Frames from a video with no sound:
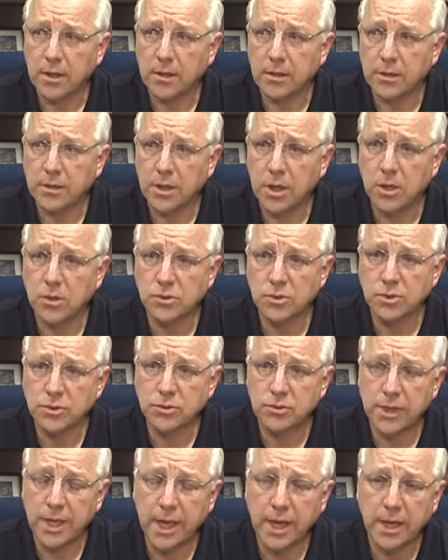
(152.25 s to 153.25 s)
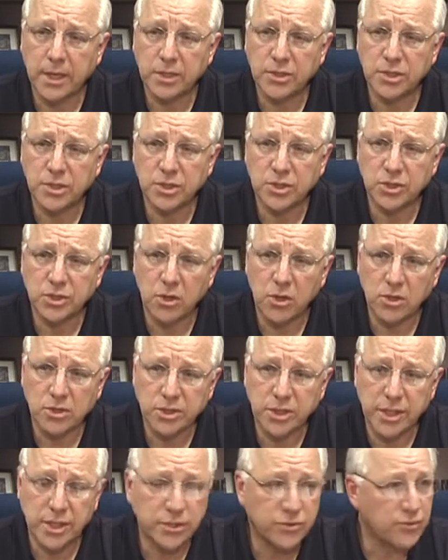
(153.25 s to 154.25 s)
Coastal counties could start
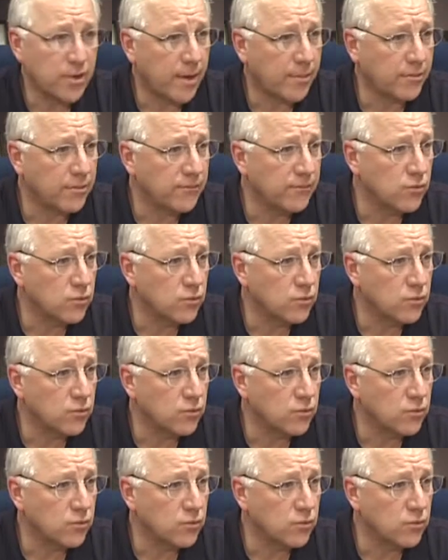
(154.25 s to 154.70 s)
seeing tropical